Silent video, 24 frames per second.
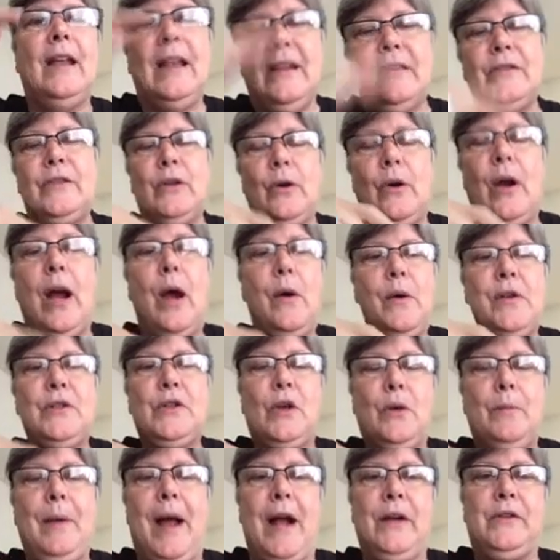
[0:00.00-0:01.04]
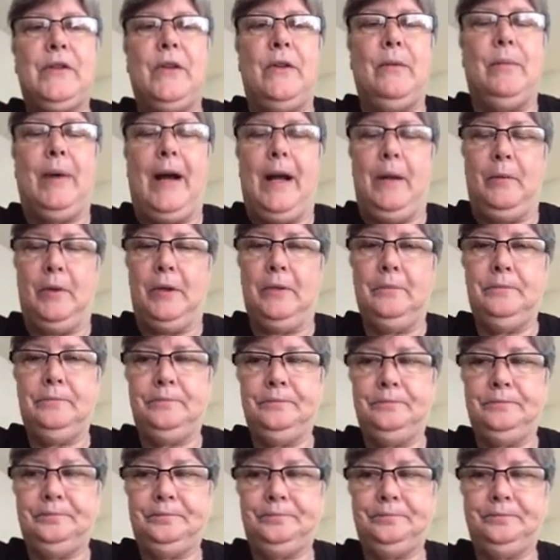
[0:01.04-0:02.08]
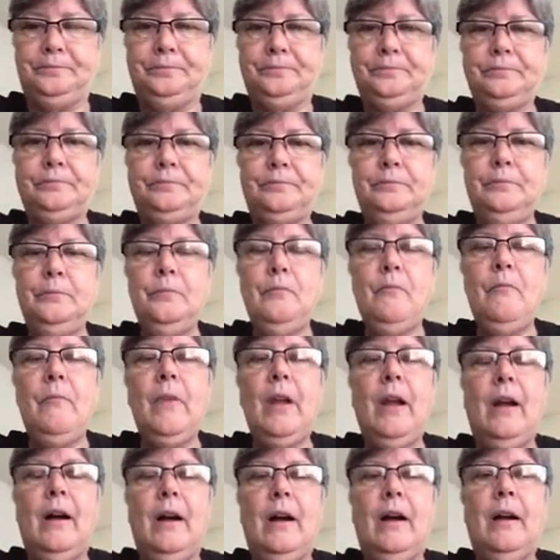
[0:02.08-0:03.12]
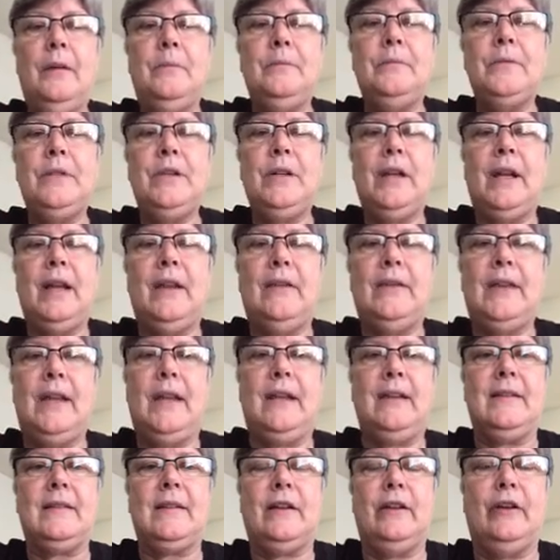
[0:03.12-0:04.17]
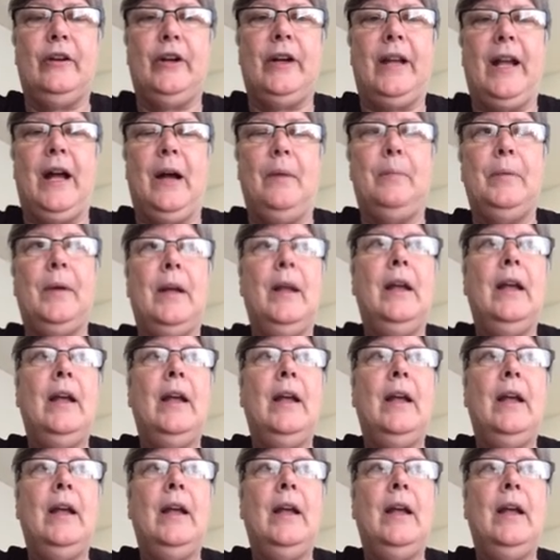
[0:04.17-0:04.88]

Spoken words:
so I always go back to the Bible to get things cleared up.